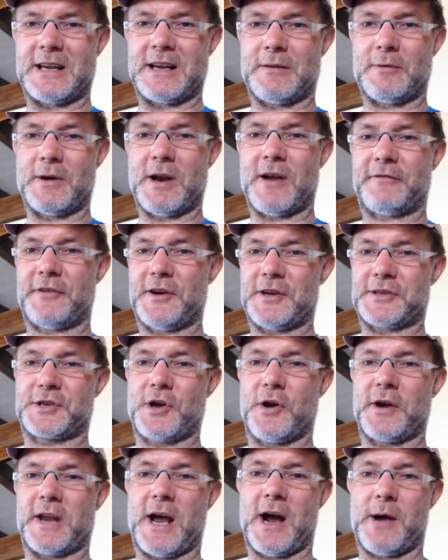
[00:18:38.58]
When I first
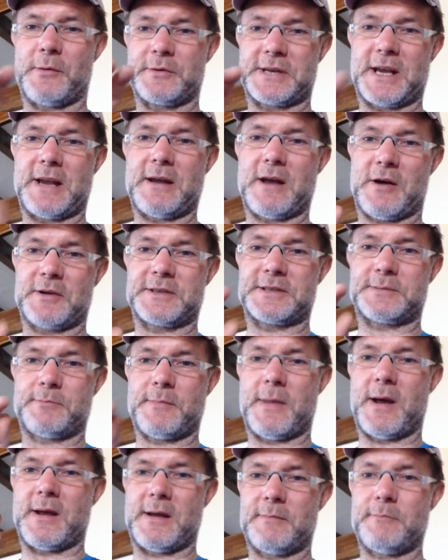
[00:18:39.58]
got it, I was
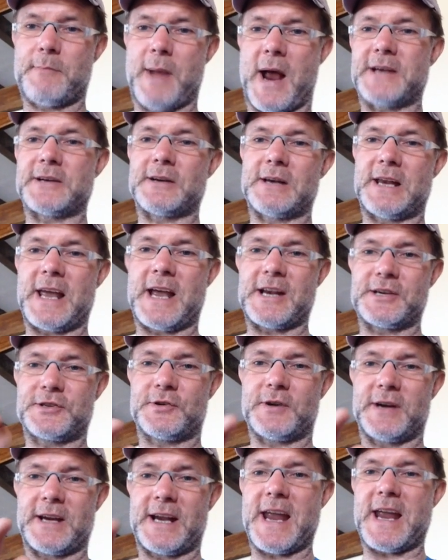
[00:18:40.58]
manually
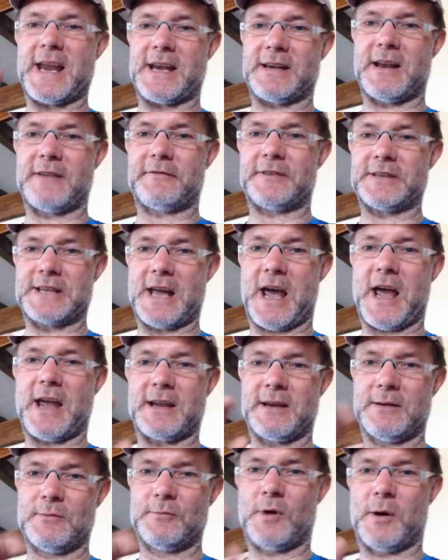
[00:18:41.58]
entering in every
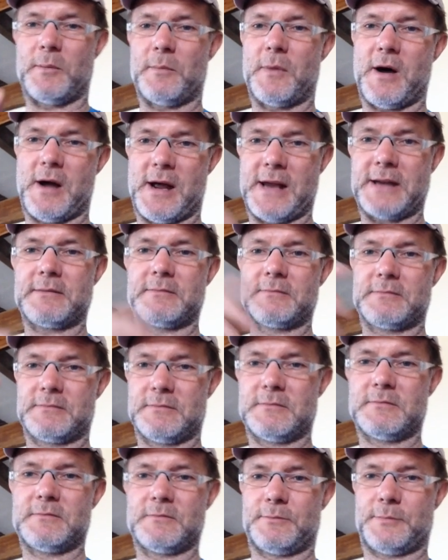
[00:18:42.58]
day what my
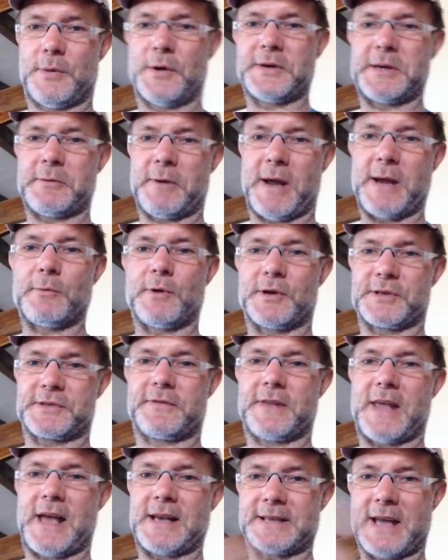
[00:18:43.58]
body weight was
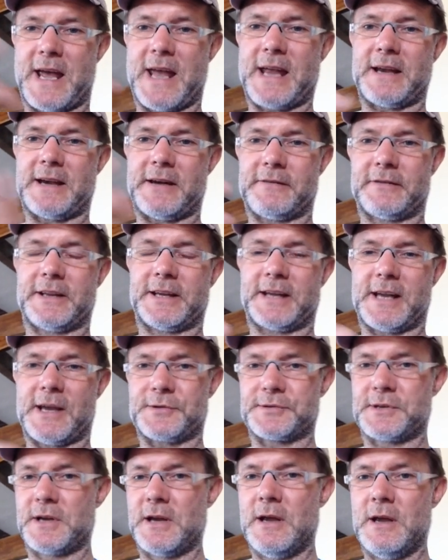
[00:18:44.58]
for that day and everything
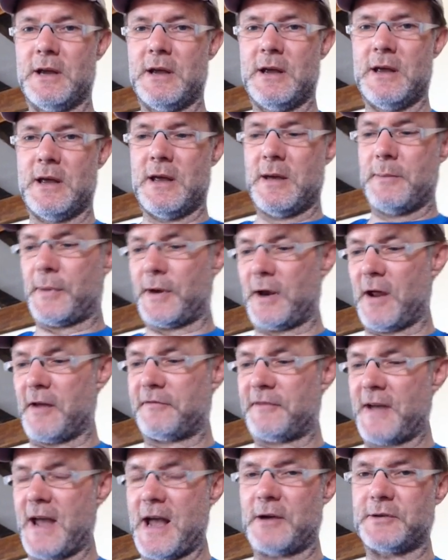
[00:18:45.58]
else. But I
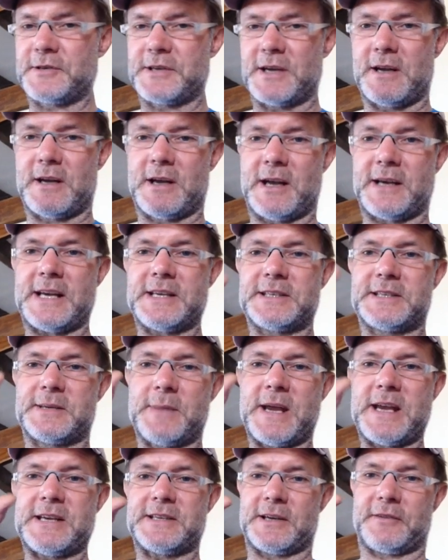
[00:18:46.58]
found an
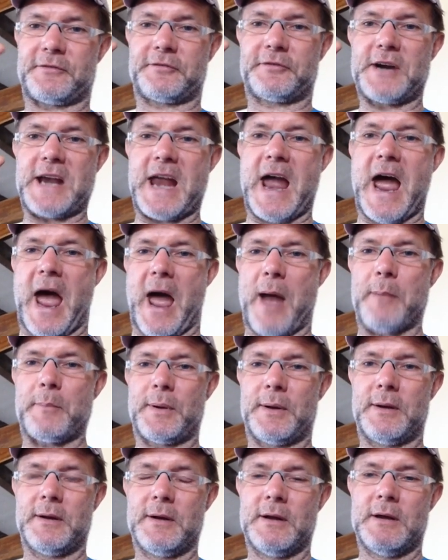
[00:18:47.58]
intermediate free app
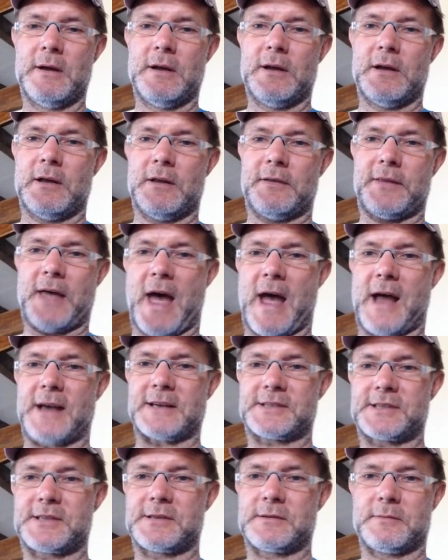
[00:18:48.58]

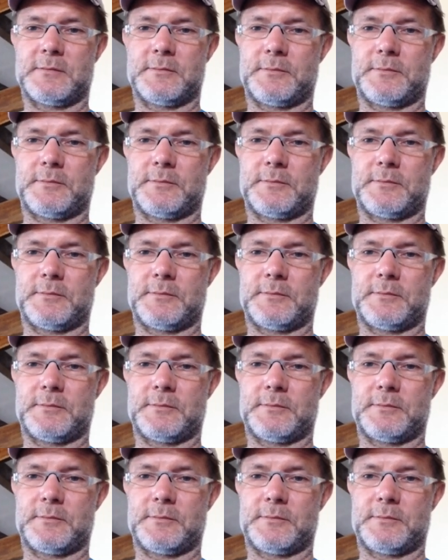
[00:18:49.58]
that